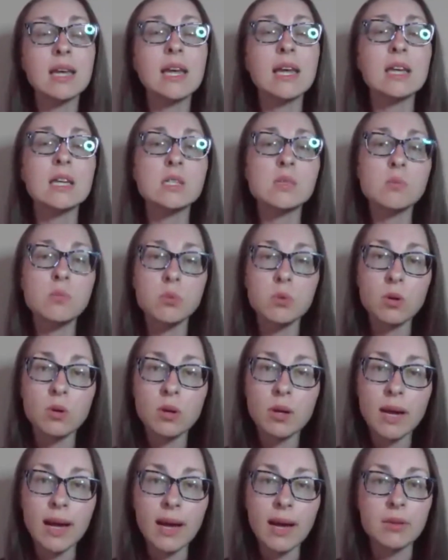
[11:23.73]

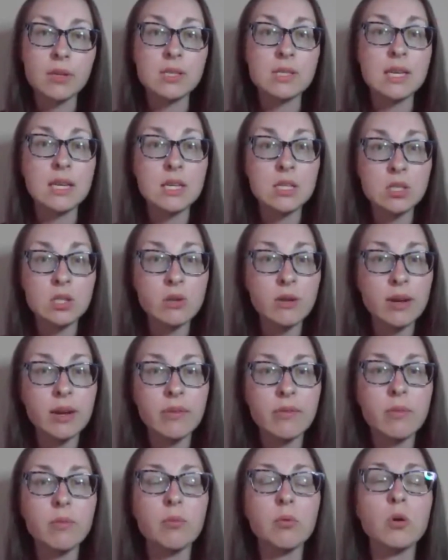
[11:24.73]
explore how this
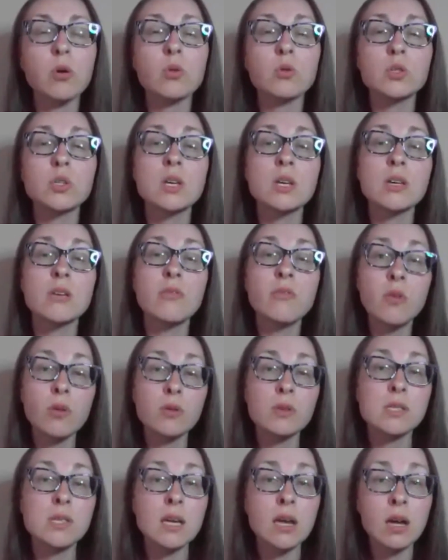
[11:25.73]
integrative approach
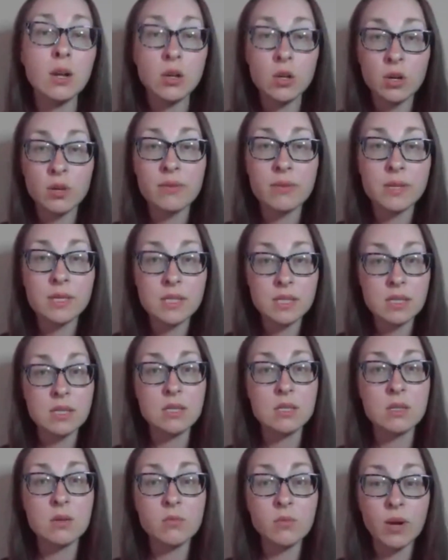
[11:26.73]
focusing on nervous
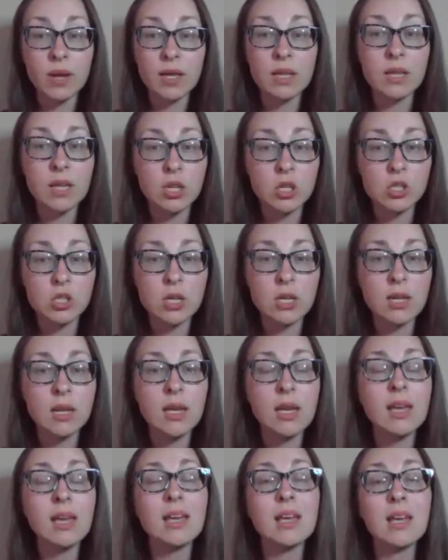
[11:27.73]
system regulation
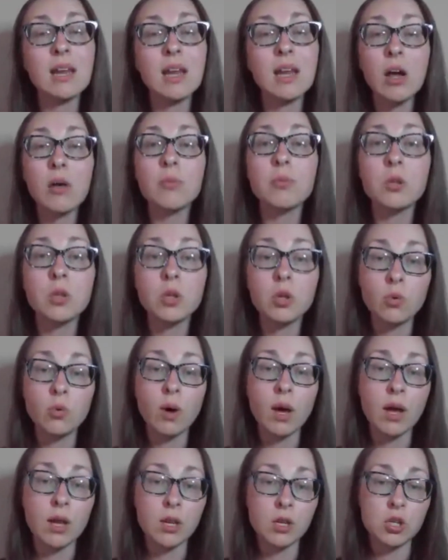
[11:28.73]
can help you
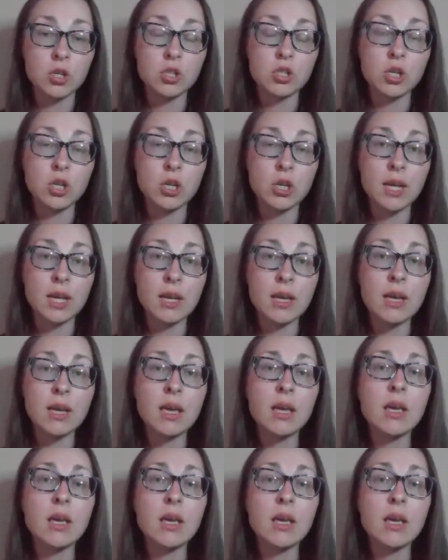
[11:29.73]
on your journey.